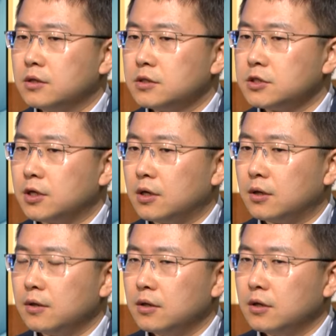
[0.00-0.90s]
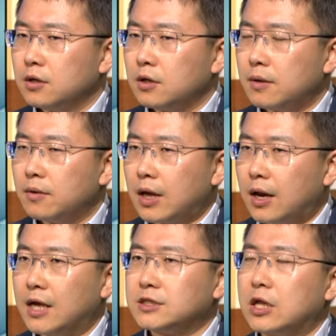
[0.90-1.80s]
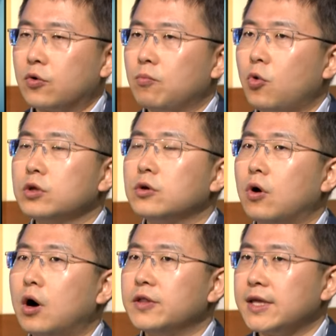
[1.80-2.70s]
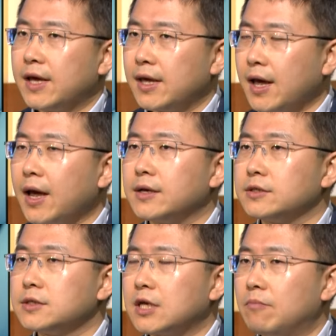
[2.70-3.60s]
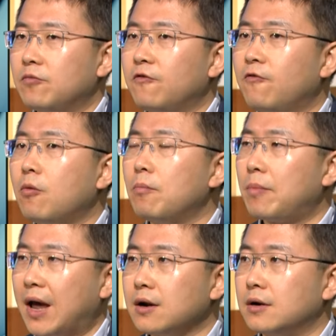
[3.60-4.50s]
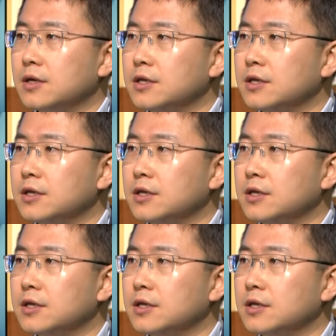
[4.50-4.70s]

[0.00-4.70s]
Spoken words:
the large language model or the AIs can perform better in